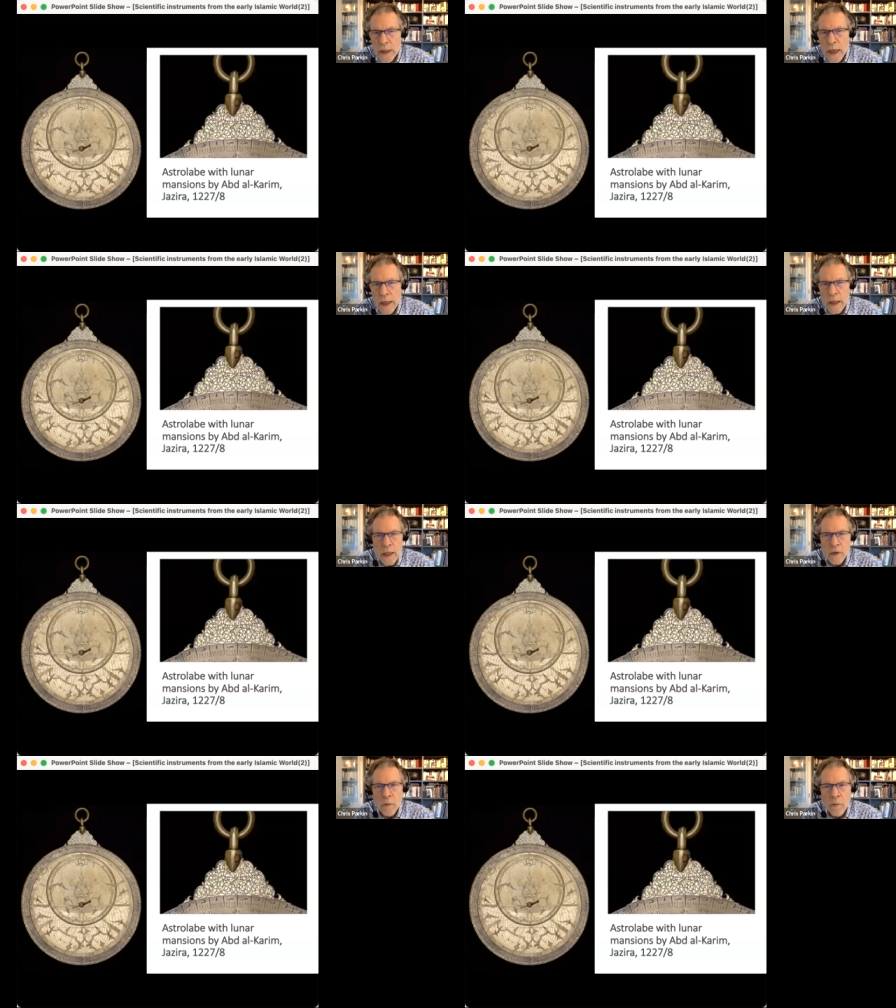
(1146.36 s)
again
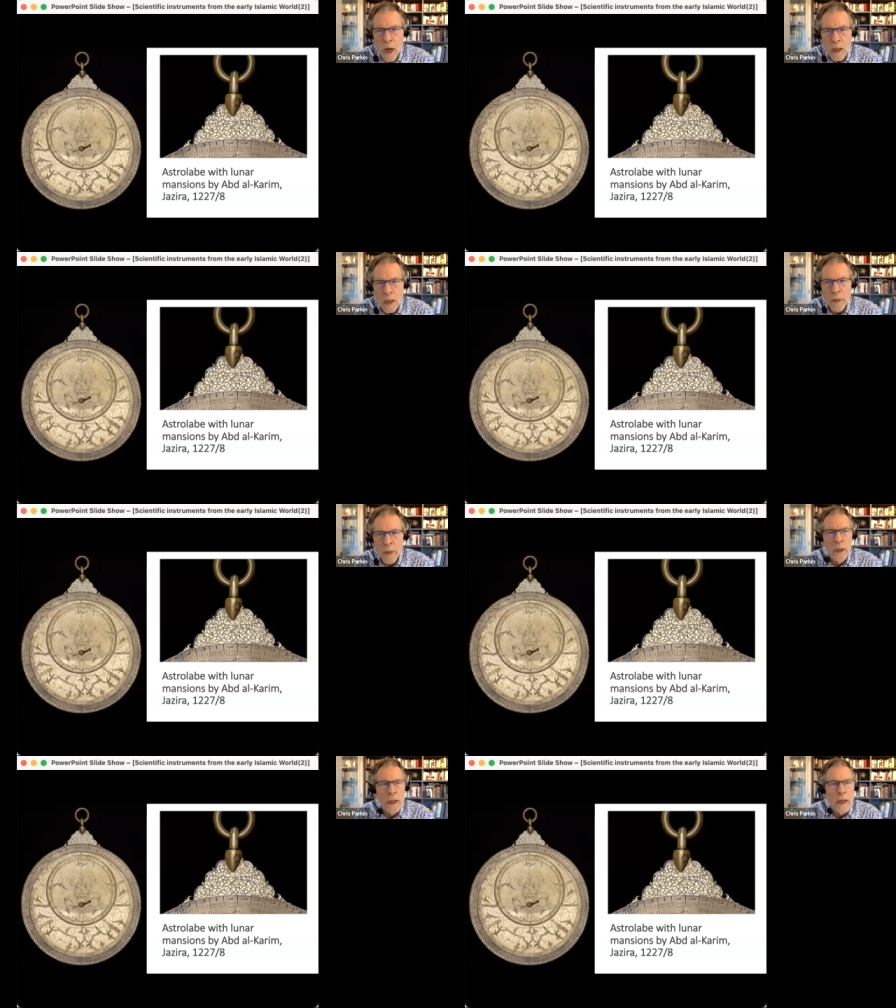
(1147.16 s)
is
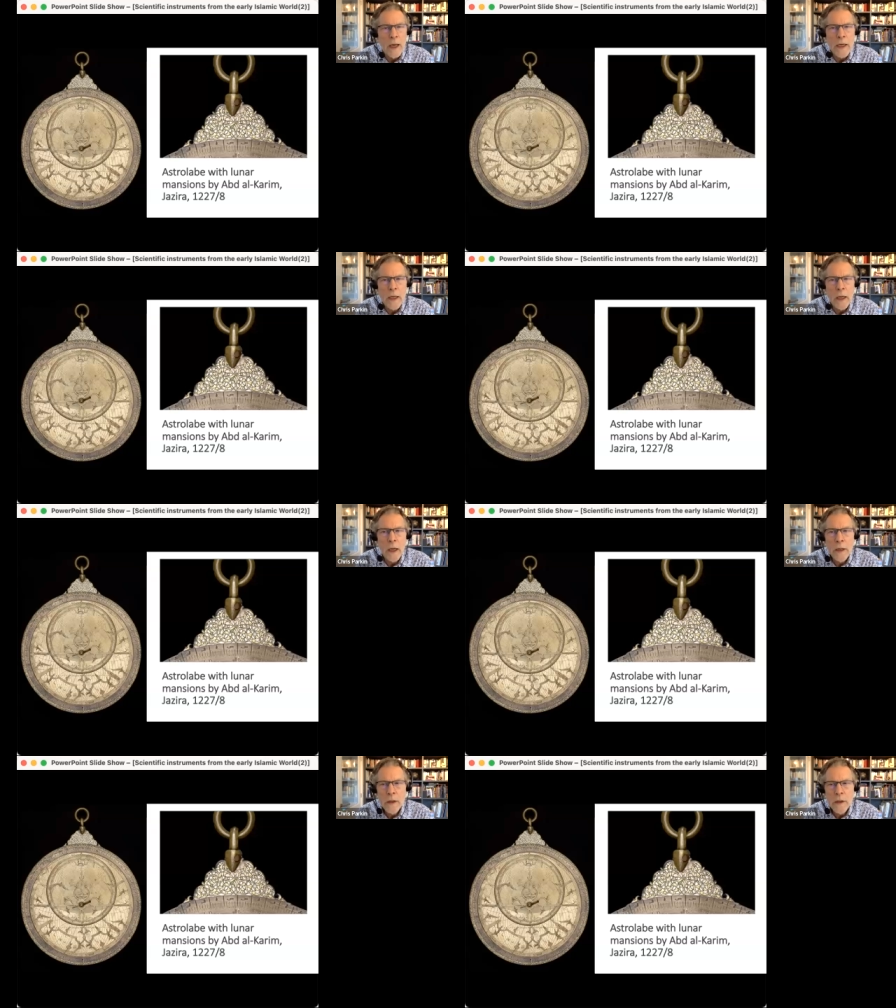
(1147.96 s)
remarkable and
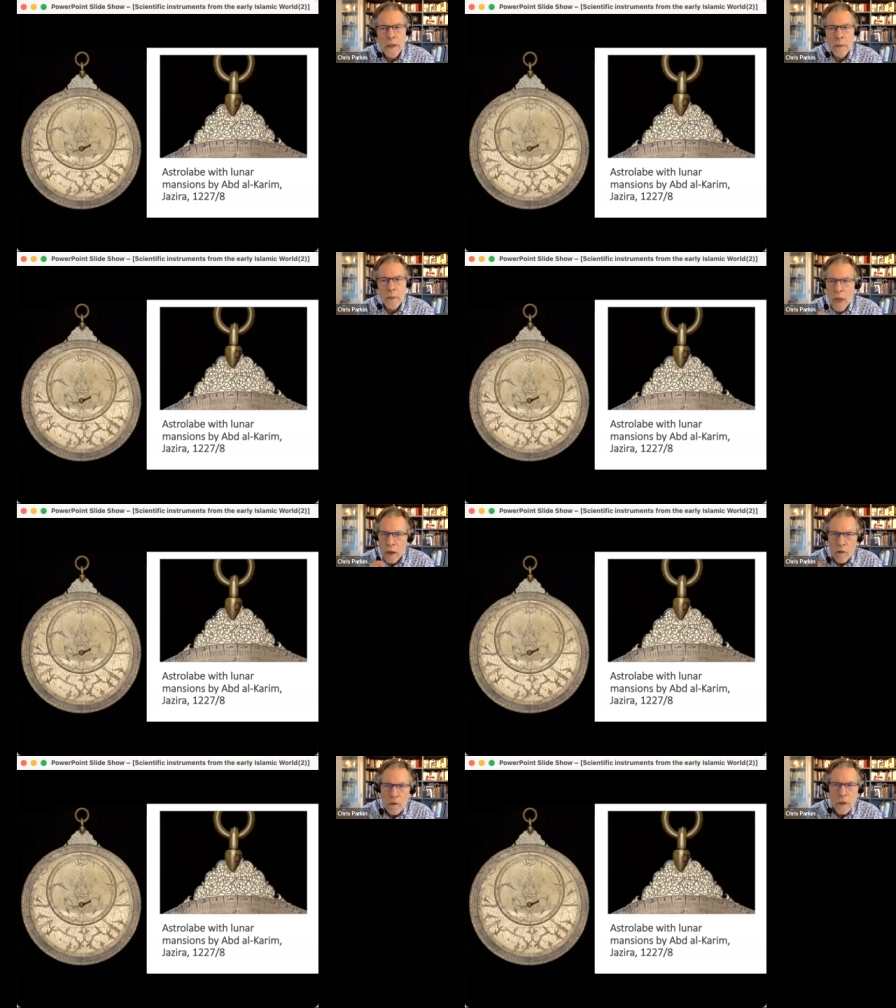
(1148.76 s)
includes some
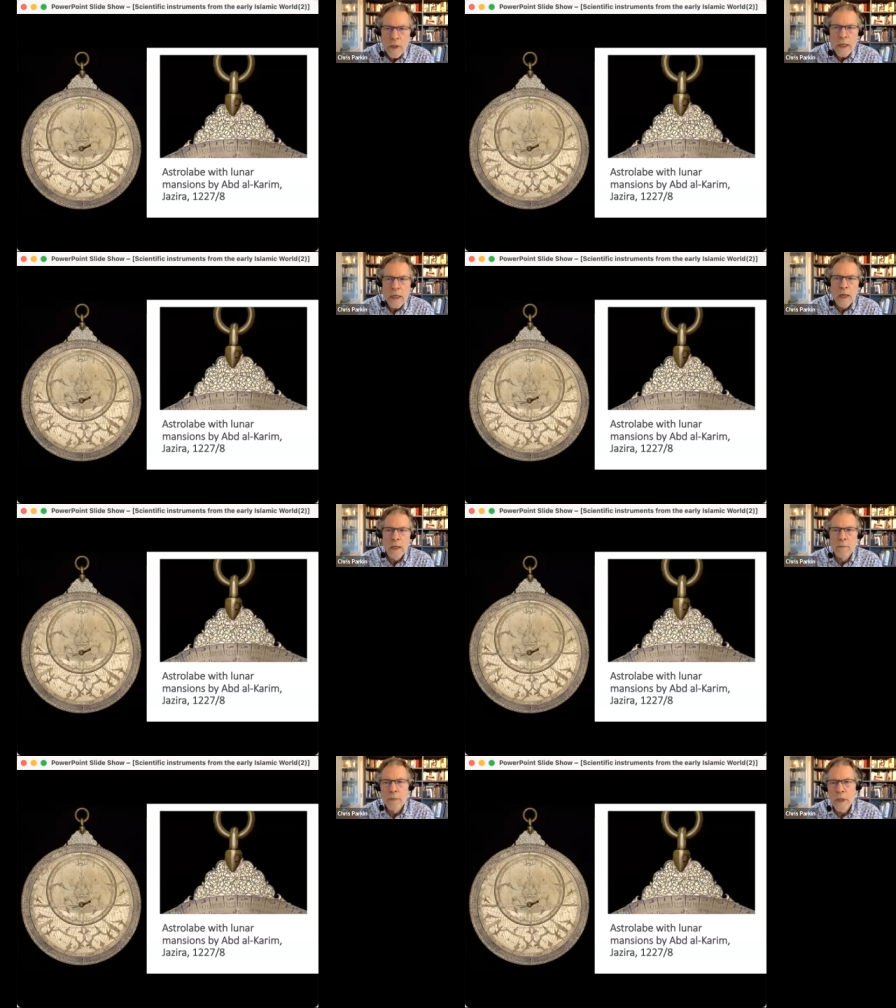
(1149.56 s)
really
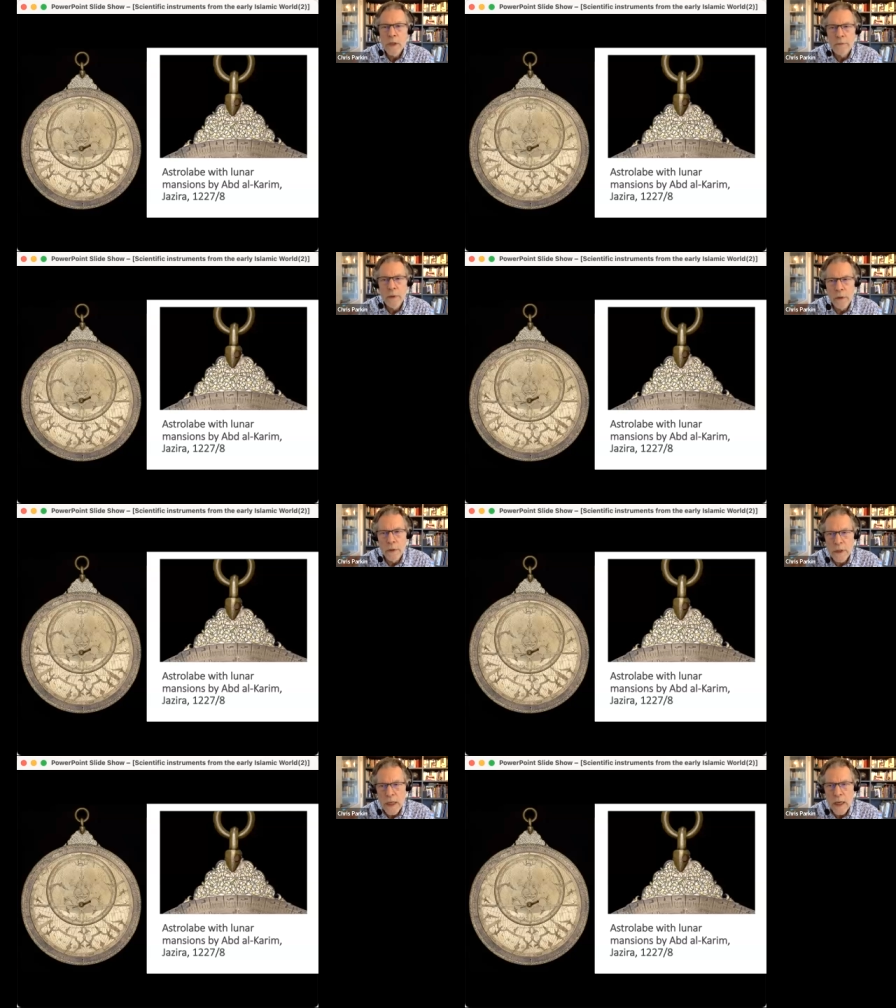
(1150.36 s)

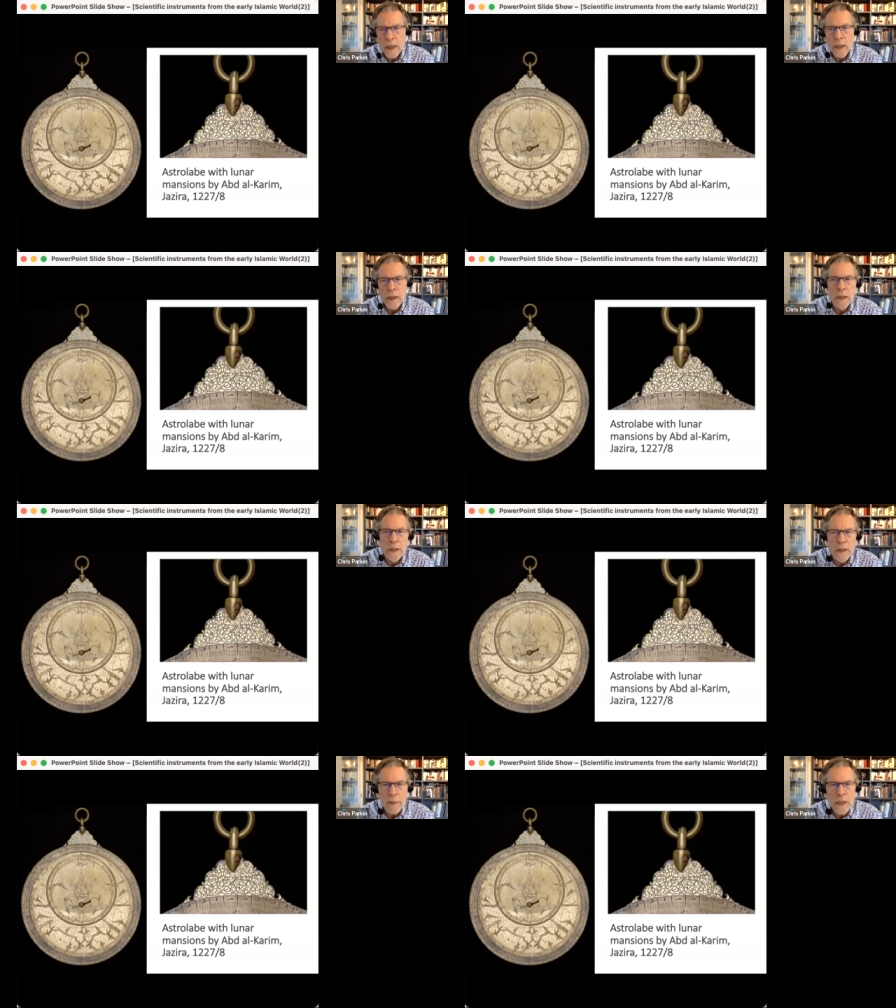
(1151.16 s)
beautiful, delicate
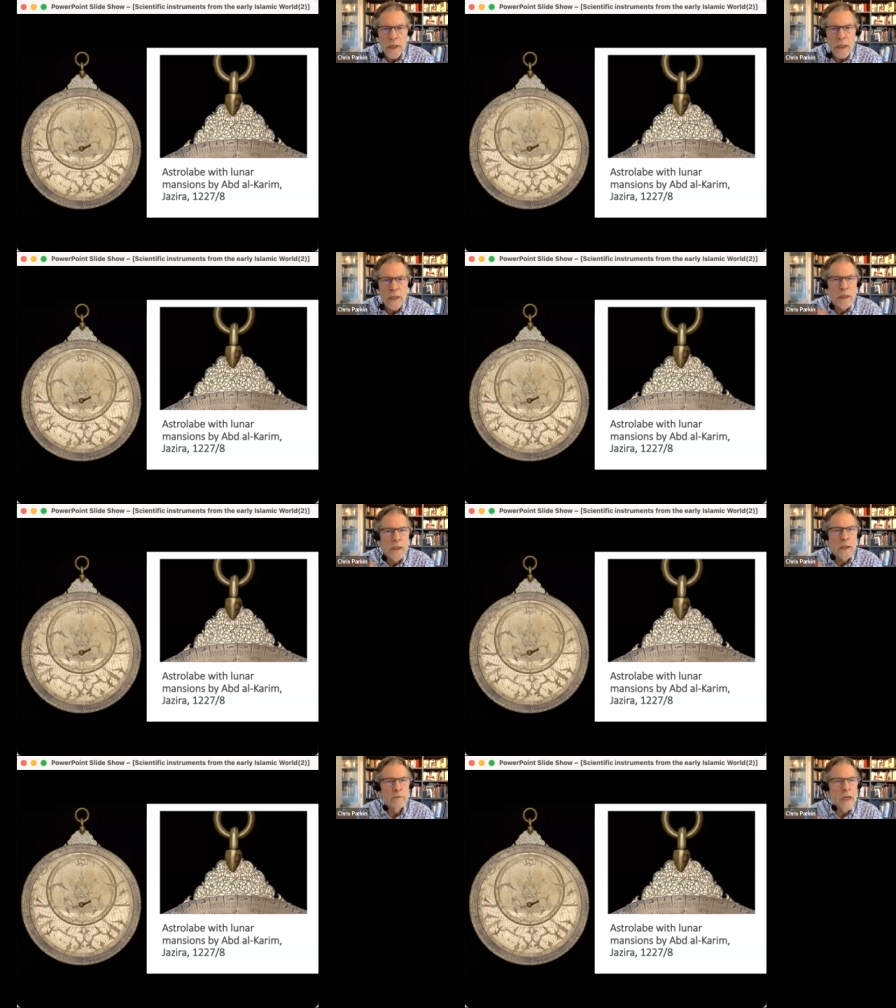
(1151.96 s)
damascene
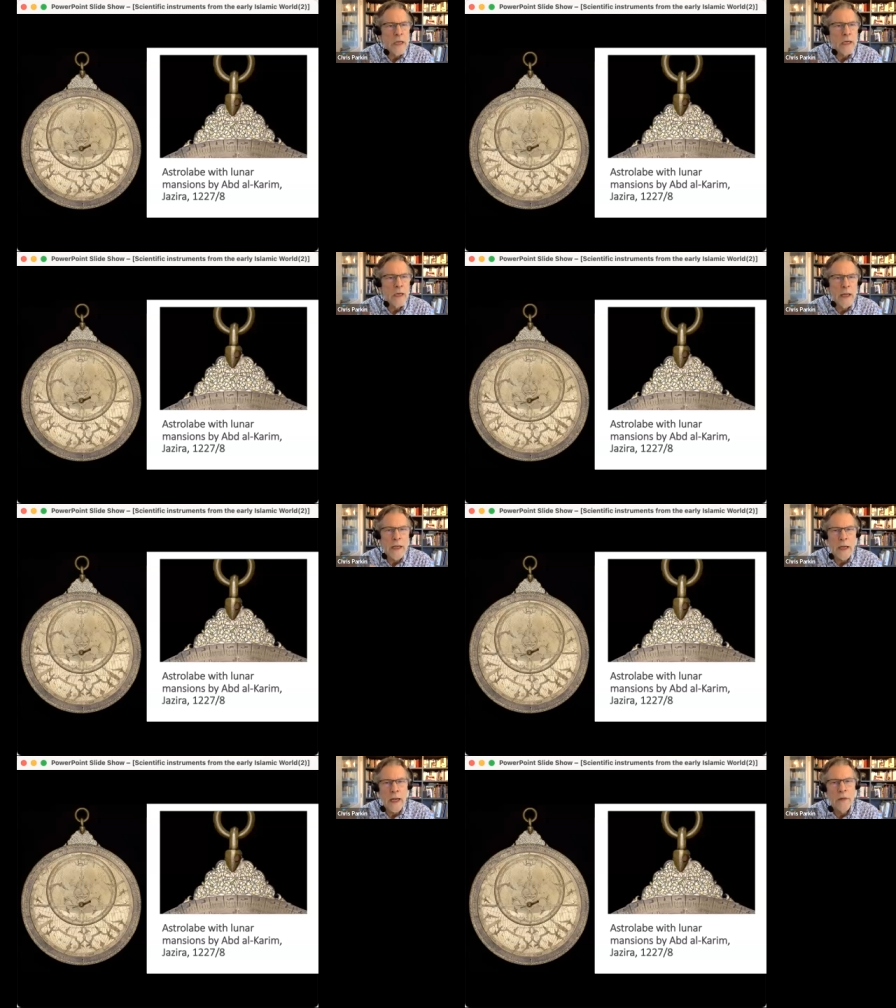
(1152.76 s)
silver
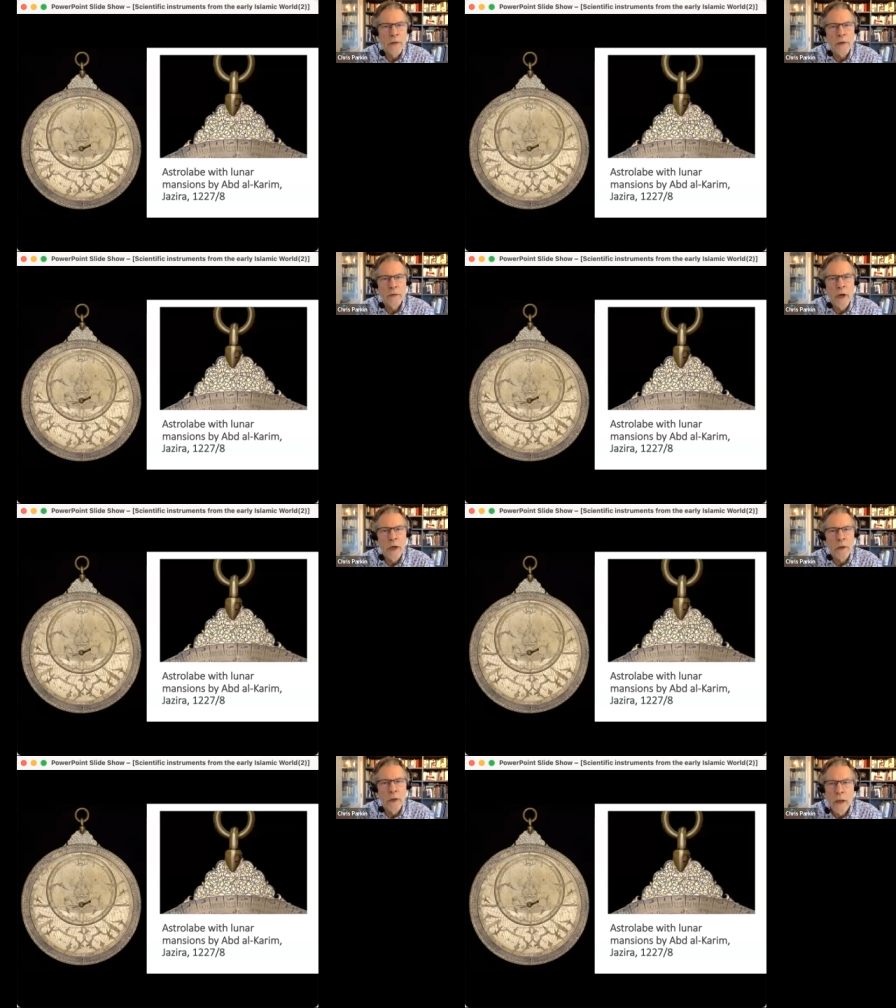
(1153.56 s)
inlay in the
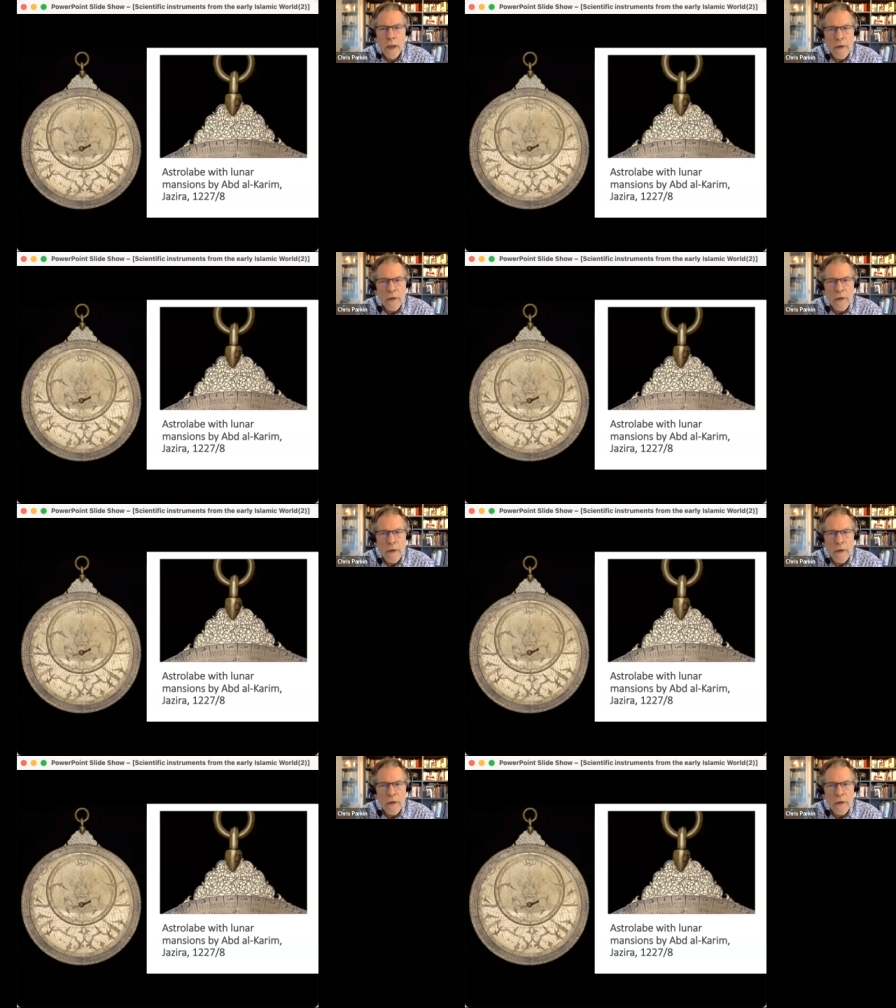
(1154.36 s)
throne,